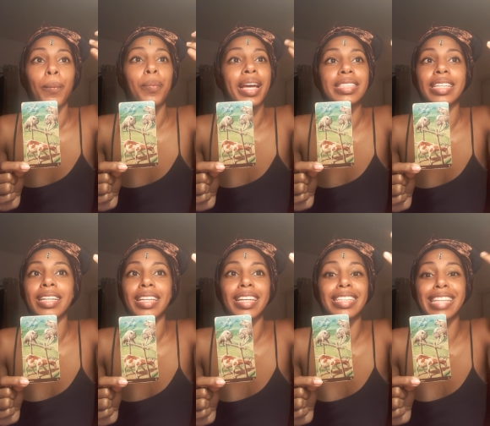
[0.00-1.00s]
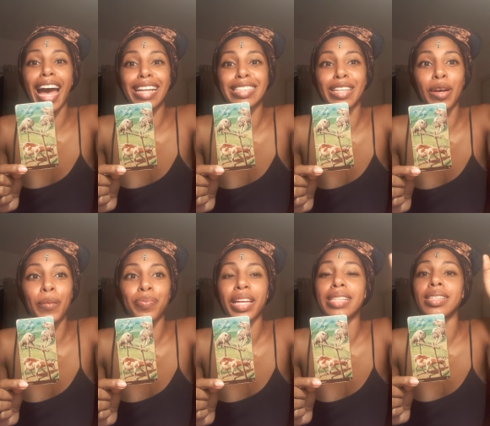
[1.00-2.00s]
basically attacks
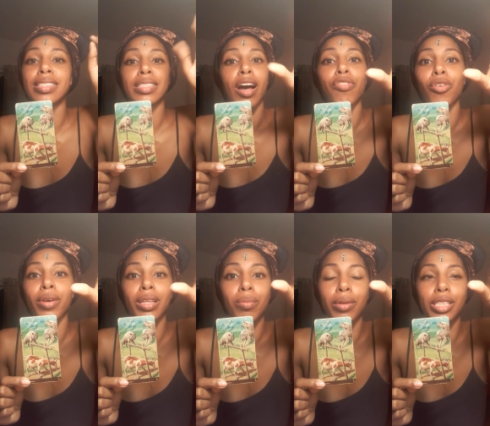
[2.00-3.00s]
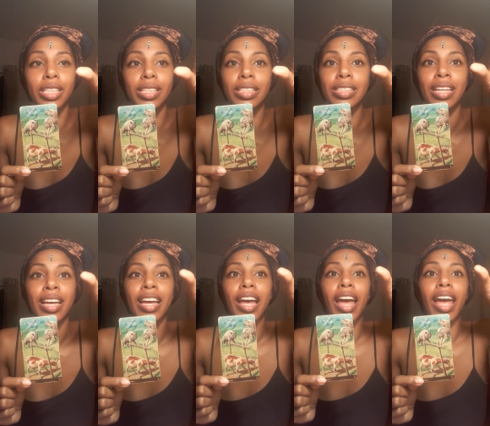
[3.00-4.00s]
them. It's a scuffle in the bushes
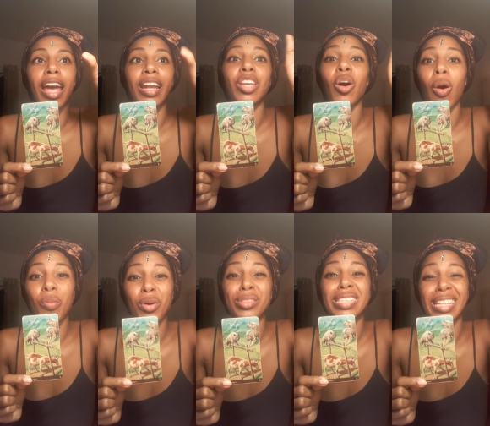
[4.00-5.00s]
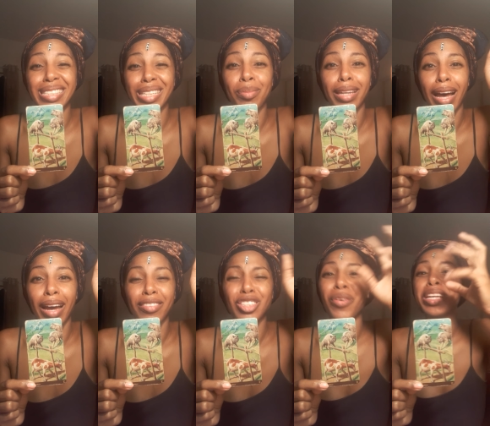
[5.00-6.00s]
and he almost skins them
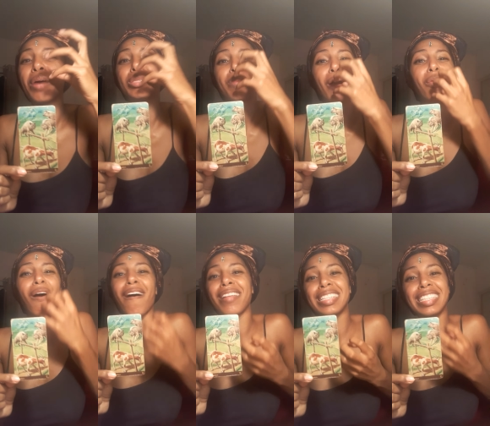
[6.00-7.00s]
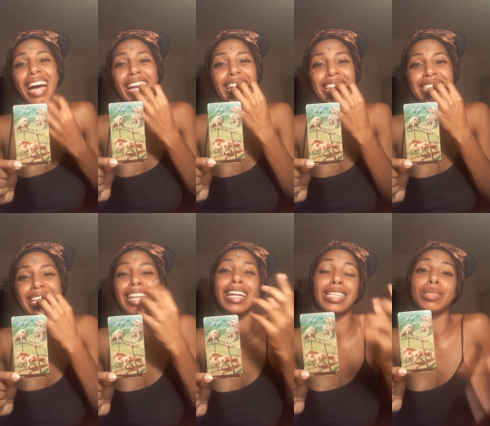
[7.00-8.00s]
alive. So he comes back with all this hyena skin
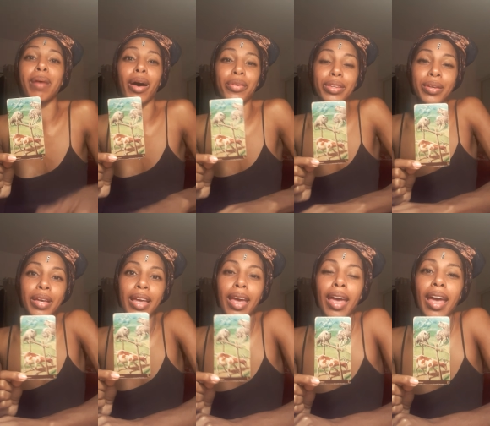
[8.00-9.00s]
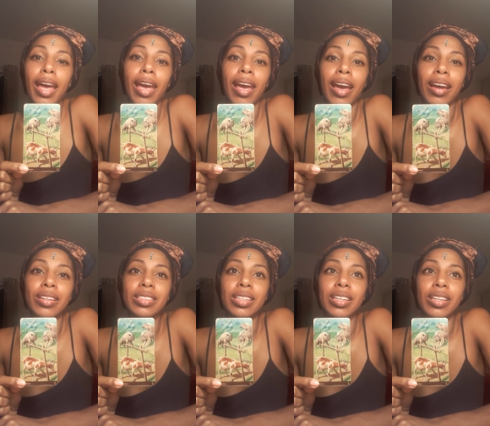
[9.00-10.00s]
in his mouth and
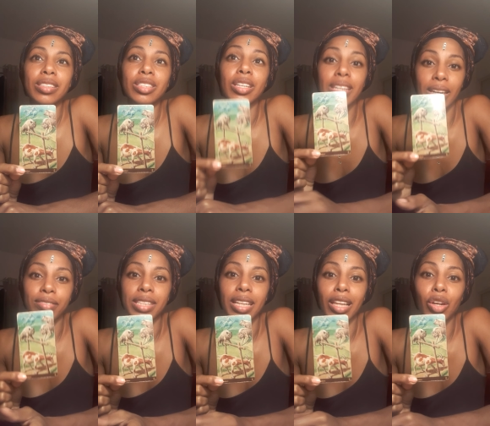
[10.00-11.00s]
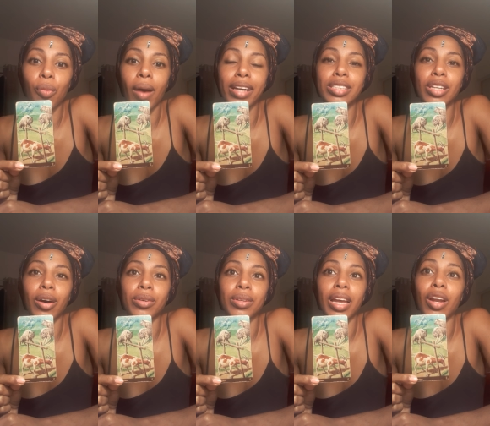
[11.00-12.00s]
to give to the little wise goat.
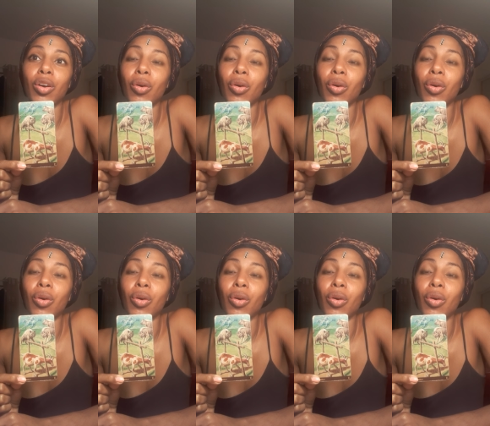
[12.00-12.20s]
And of